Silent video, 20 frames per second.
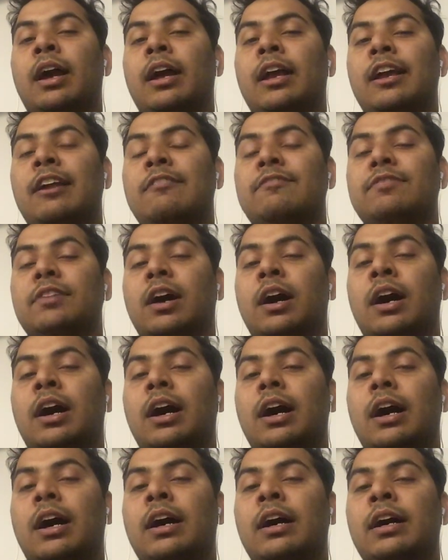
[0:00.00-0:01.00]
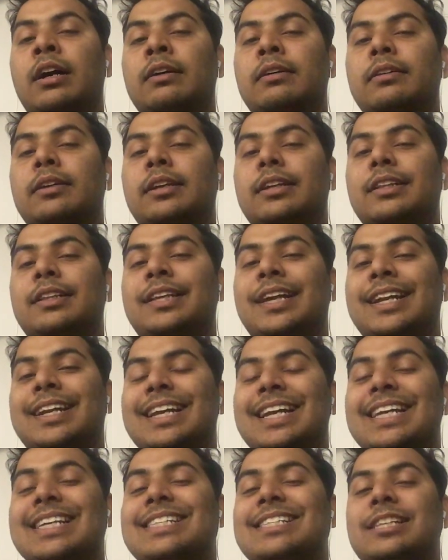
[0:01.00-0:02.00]
if there
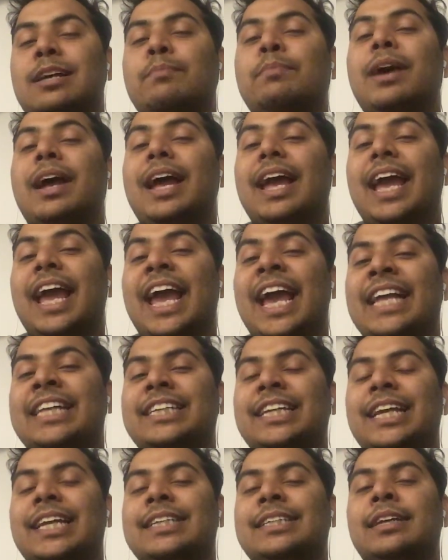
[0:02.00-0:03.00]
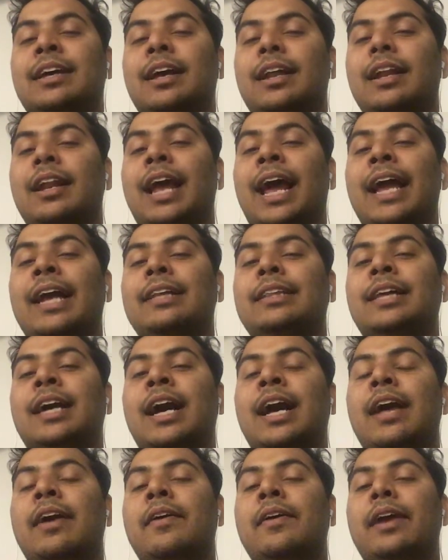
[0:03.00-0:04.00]
is some edge case like the
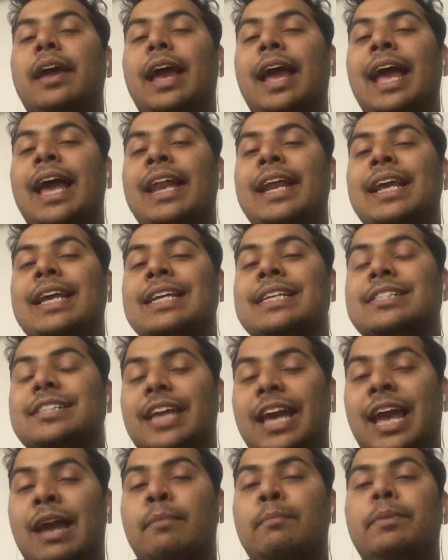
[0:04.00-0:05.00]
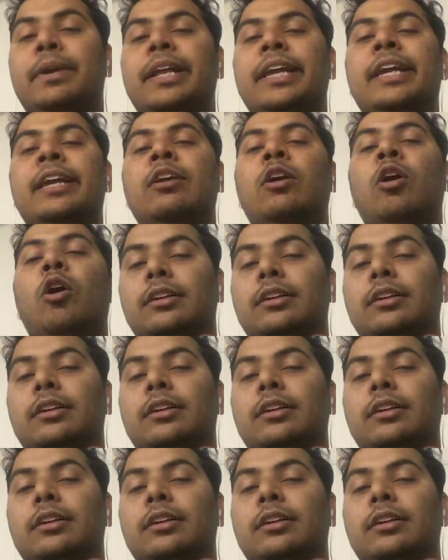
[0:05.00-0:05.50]
array is empty.